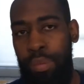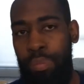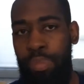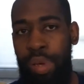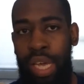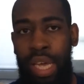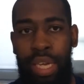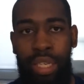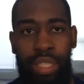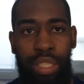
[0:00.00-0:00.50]

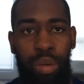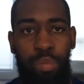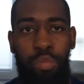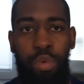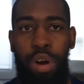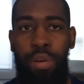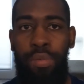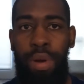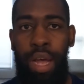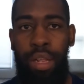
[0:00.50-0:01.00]
being
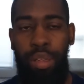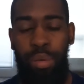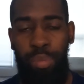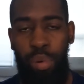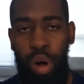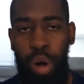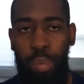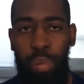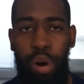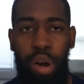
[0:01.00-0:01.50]
somewhere around the
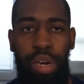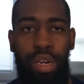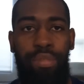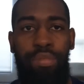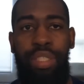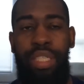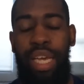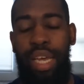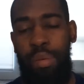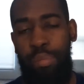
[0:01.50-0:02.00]
ballpark
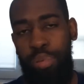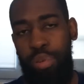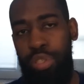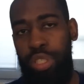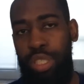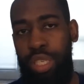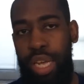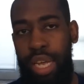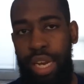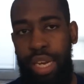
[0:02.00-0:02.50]
of
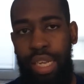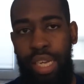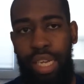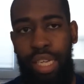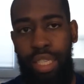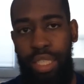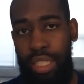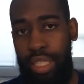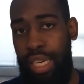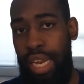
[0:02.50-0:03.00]
10%
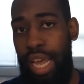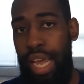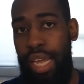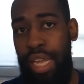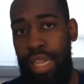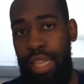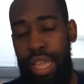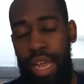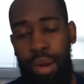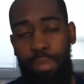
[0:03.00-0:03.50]
each
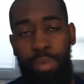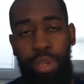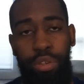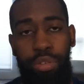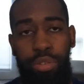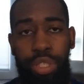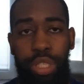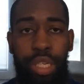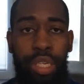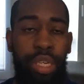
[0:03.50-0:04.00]
day that I'm
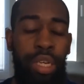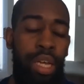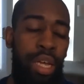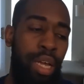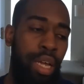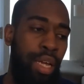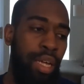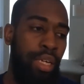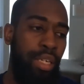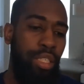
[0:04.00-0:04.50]
losing.
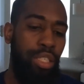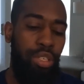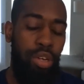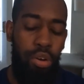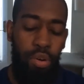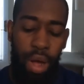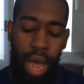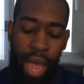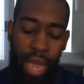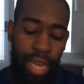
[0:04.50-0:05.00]

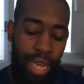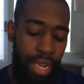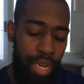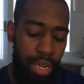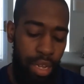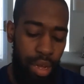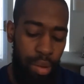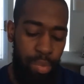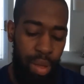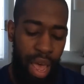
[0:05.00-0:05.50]
So I
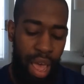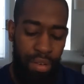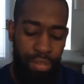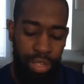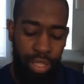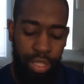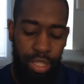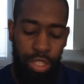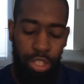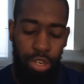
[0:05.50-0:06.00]
end up
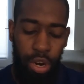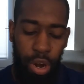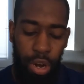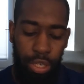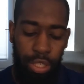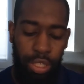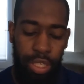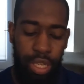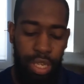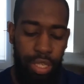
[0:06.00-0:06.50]
having to
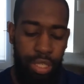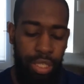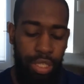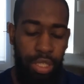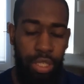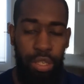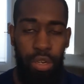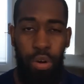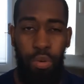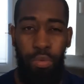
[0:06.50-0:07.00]
charge
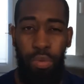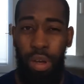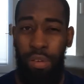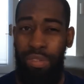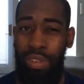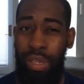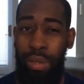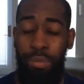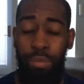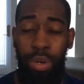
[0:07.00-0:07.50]
this, you know,
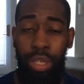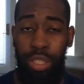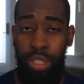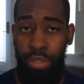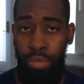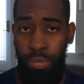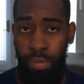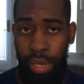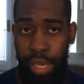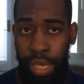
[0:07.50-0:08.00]
roughly
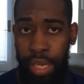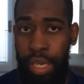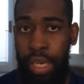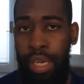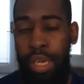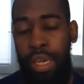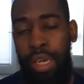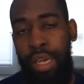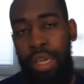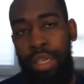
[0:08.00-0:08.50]
once a week.
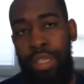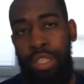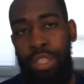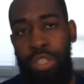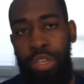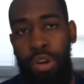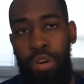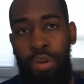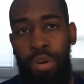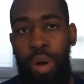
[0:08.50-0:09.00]

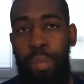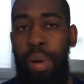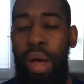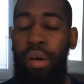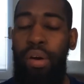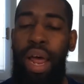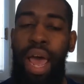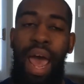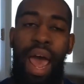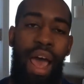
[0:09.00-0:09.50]
So
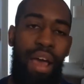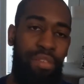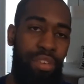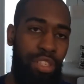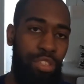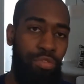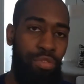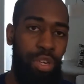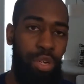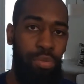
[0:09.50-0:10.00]
about half
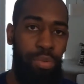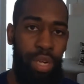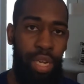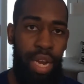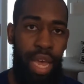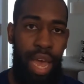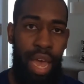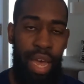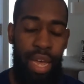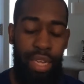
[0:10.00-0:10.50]
as
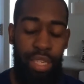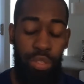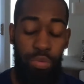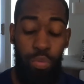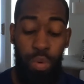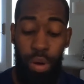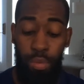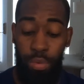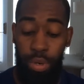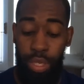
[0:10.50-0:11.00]
frequent as
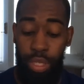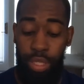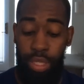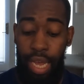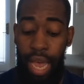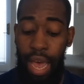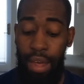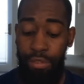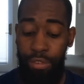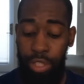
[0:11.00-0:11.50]
what was
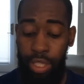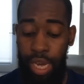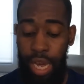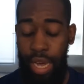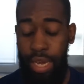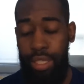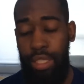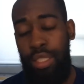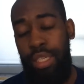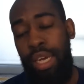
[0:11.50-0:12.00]

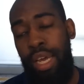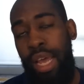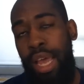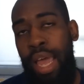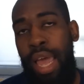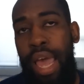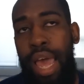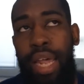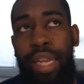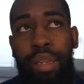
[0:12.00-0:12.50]
advertised.
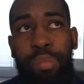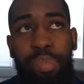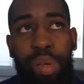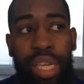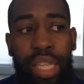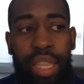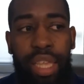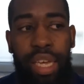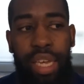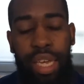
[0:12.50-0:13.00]
And the
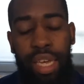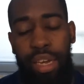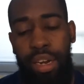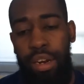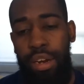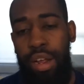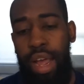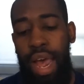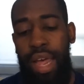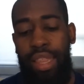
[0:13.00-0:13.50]
big thing
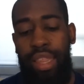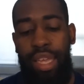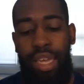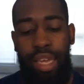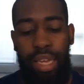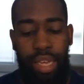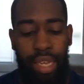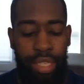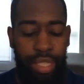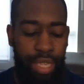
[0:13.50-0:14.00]
here, I
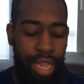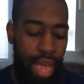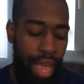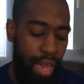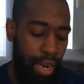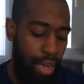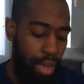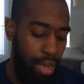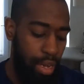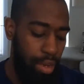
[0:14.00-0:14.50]
think, is
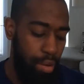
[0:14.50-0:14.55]
that,